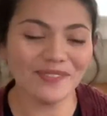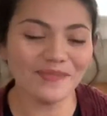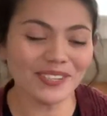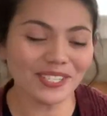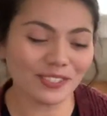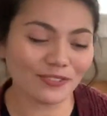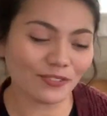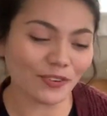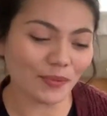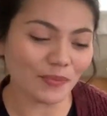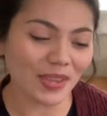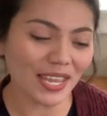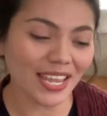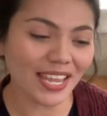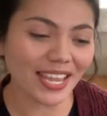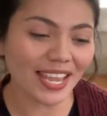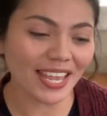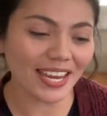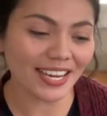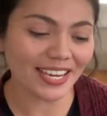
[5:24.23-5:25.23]
is for
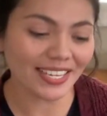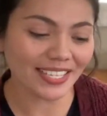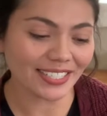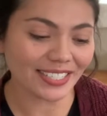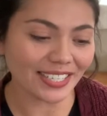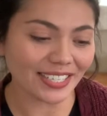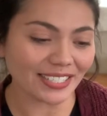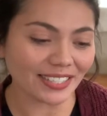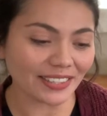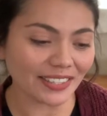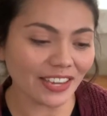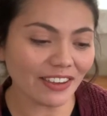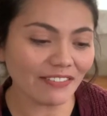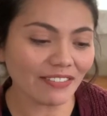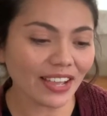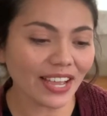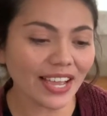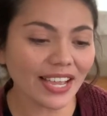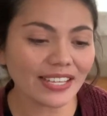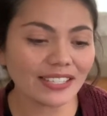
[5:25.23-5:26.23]
me, and it is this
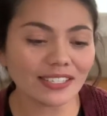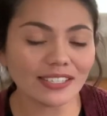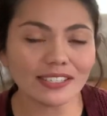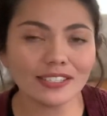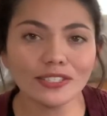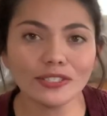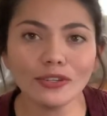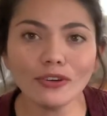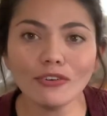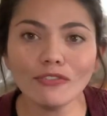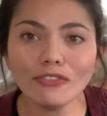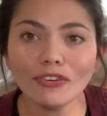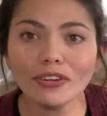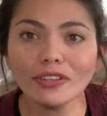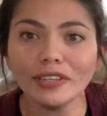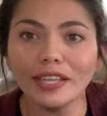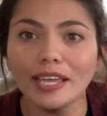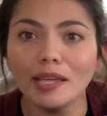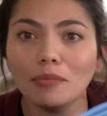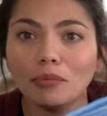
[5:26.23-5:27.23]
Levi's silver
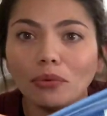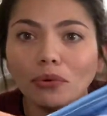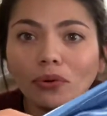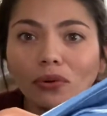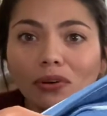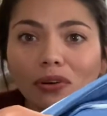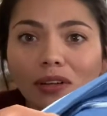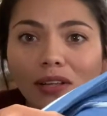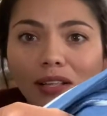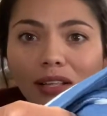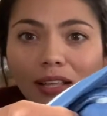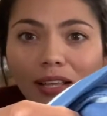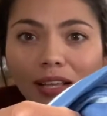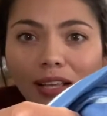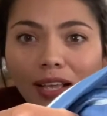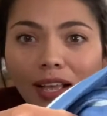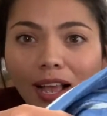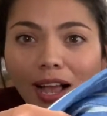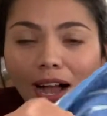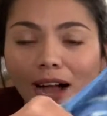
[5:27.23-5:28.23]
label.
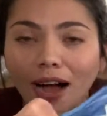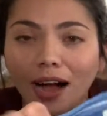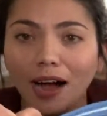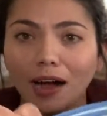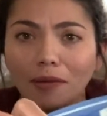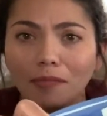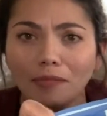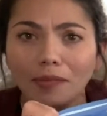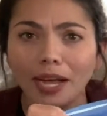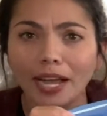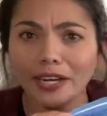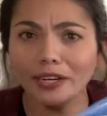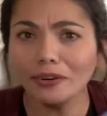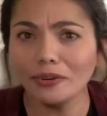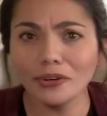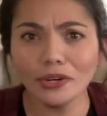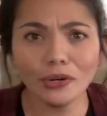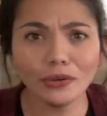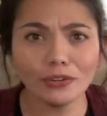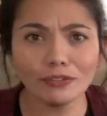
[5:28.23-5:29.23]
I
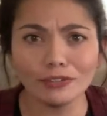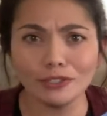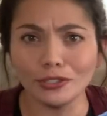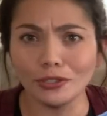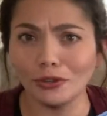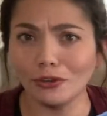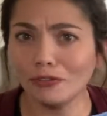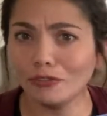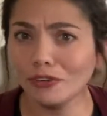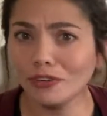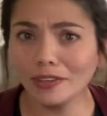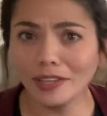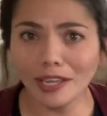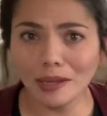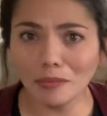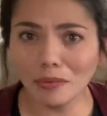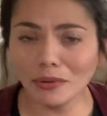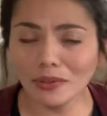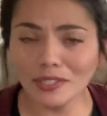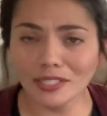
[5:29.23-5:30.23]
don't know if silver
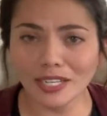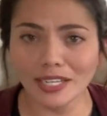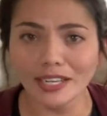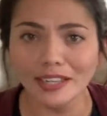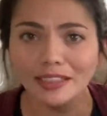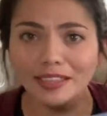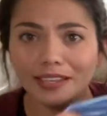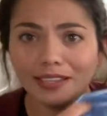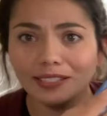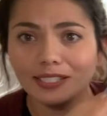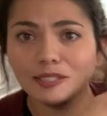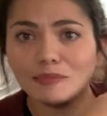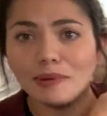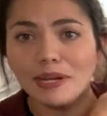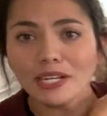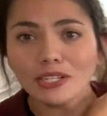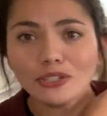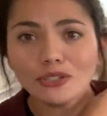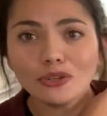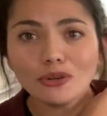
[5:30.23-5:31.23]
label is anything
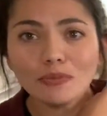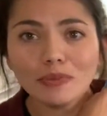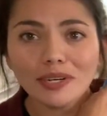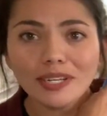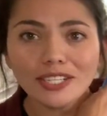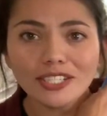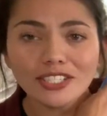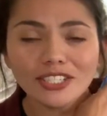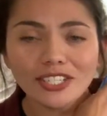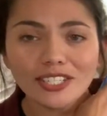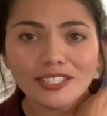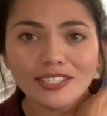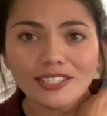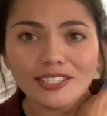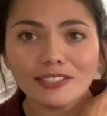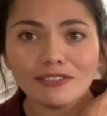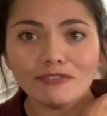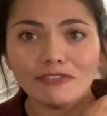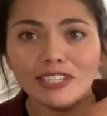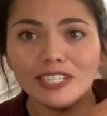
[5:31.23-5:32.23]
special, but it's just
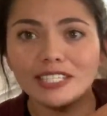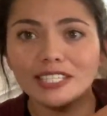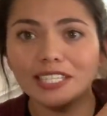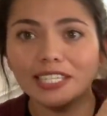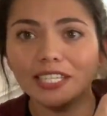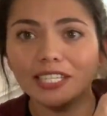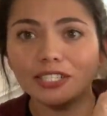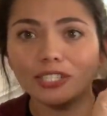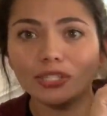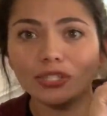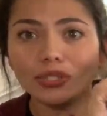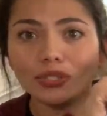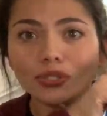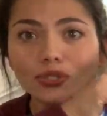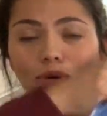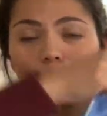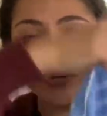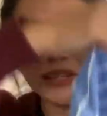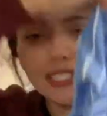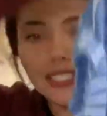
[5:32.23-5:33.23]
this vintage
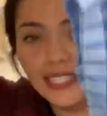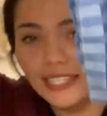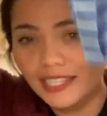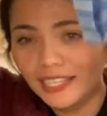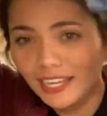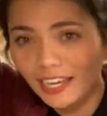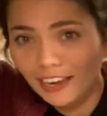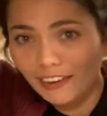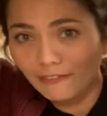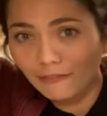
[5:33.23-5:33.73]
short sleeve